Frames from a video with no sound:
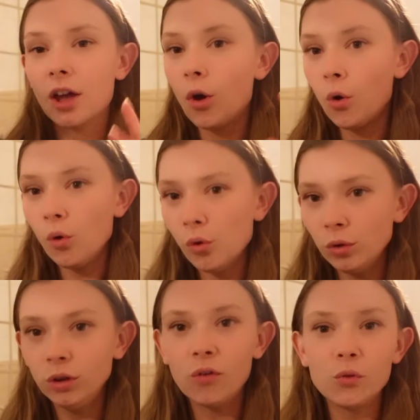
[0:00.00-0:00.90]
a
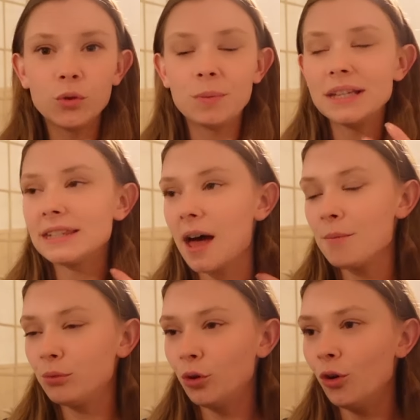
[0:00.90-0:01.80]
haul of all the bits that I
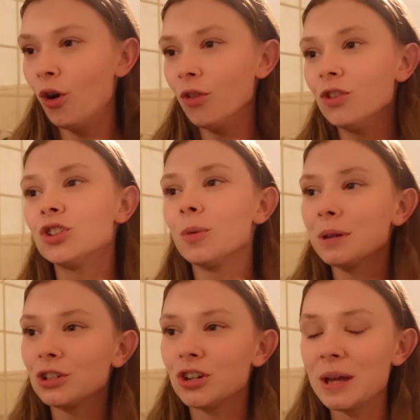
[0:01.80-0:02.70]
brought on the
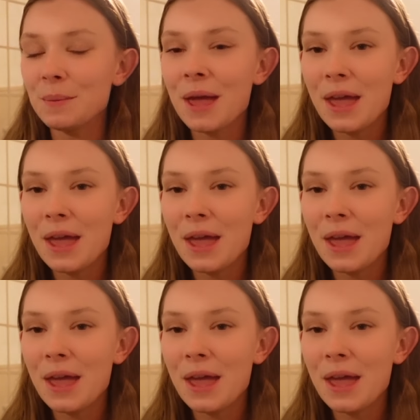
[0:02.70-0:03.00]
shopping trip,